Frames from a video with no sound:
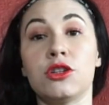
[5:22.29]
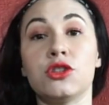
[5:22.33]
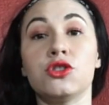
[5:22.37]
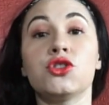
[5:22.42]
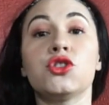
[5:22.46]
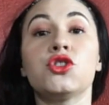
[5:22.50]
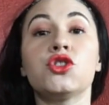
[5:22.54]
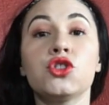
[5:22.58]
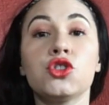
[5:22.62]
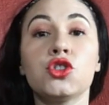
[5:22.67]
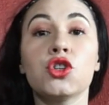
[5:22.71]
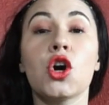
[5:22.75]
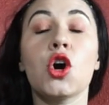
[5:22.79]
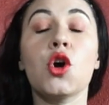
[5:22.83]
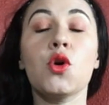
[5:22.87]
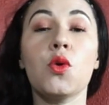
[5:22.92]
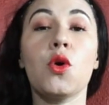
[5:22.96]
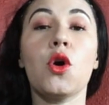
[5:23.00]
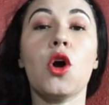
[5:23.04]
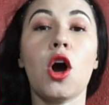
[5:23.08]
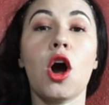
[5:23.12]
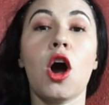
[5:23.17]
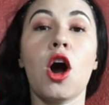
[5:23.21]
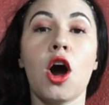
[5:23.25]
and so
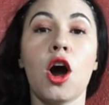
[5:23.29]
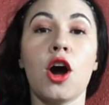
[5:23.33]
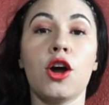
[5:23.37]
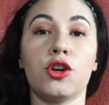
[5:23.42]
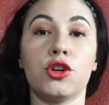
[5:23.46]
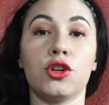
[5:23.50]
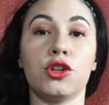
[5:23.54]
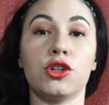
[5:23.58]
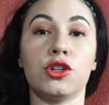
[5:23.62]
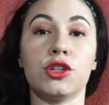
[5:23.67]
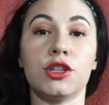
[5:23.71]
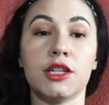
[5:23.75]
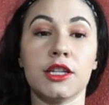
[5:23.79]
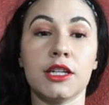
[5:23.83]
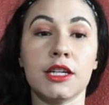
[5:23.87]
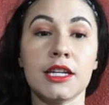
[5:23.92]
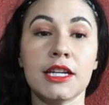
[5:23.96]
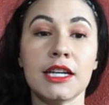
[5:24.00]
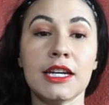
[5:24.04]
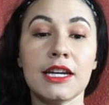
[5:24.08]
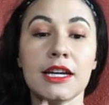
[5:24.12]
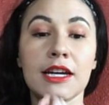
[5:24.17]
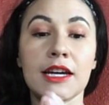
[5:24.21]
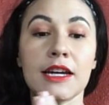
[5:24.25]
honored
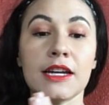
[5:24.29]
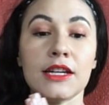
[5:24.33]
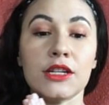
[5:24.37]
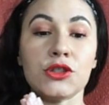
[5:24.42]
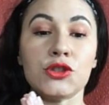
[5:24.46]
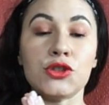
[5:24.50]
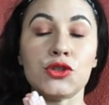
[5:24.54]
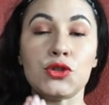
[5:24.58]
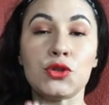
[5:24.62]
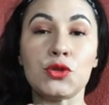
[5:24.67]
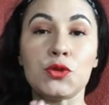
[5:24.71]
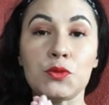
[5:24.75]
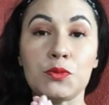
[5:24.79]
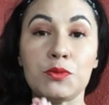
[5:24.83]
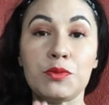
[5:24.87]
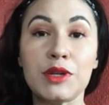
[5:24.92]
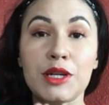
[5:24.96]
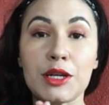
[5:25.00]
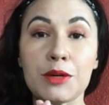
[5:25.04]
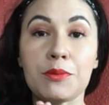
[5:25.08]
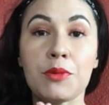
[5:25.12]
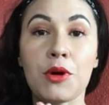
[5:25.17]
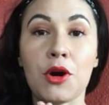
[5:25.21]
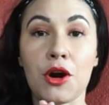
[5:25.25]
to be
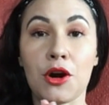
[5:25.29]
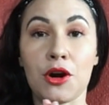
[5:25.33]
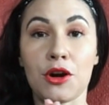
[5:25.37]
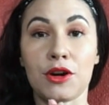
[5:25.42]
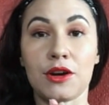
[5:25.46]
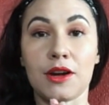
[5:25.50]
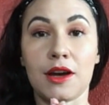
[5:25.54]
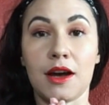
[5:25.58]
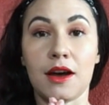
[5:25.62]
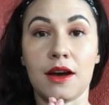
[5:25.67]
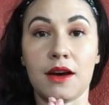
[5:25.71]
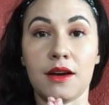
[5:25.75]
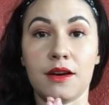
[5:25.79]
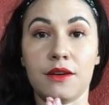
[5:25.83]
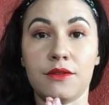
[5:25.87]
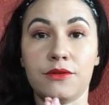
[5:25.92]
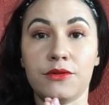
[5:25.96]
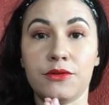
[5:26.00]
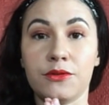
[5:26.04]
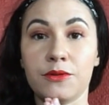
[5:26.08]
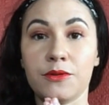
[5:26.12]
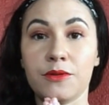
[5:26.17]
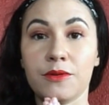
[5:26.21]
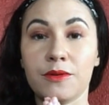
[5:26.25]
a part of
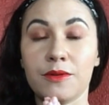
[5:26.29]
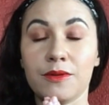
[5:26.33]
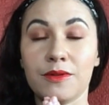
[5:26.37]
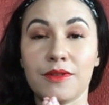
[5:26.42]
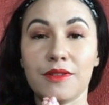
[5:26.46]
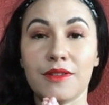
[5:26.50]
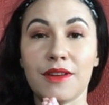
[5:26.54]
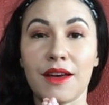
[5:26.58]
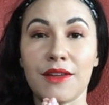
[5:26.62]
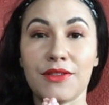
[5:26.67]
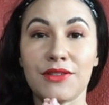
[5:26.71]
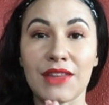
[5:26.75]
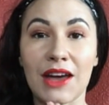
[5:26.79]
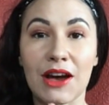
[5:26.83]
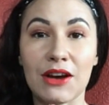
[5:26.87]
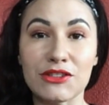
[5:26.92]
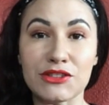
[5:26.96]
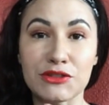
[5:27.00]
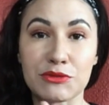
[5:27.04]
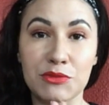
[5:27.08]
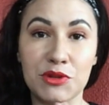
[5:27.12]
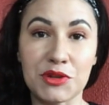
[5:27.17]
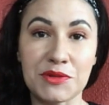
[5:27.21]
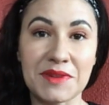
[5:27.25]

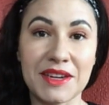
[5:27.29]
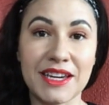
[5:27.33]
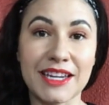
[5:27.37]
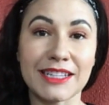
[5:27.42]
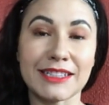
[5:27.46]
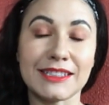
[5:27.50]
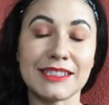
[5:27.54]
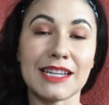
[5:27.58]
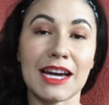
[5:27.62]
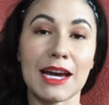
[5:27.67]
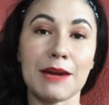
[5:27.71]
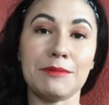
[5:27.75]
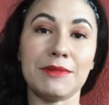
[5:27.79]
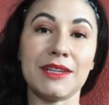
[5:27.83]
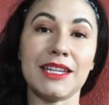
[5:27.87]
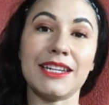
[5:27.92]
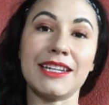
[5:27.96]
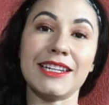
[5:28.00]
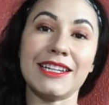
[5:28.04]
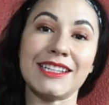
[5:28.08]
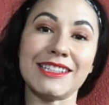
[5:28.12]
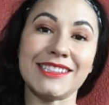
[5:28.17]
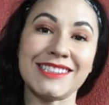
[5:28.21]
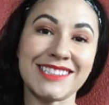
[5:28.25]
1,000 Mermaids. I'm
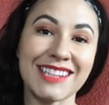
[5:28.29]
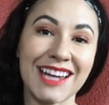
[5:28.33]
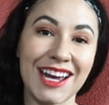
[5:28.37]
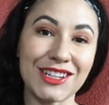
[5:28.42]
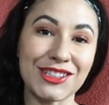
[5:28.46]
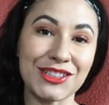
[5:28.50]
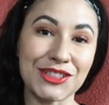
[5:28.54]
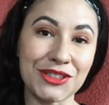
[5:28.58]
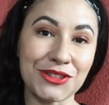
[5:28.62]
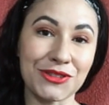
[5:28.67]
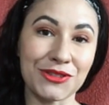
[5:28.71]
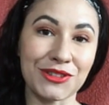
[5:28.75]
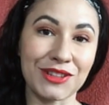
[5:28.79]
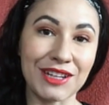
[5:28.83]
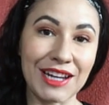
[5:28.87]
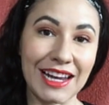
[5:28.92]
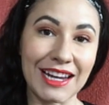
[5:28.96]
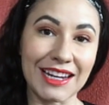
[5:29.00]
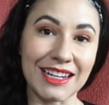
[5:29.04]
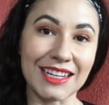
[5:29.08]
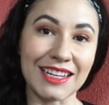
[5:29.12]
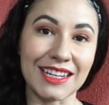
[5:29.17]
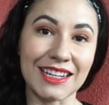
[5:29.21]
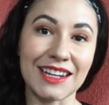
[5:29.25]
getting a statue
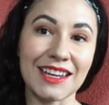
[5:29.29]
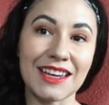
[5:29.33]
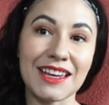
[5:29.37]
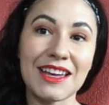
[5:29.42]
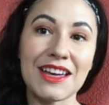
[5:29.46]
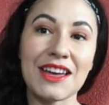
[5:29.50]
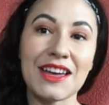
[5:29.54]
created,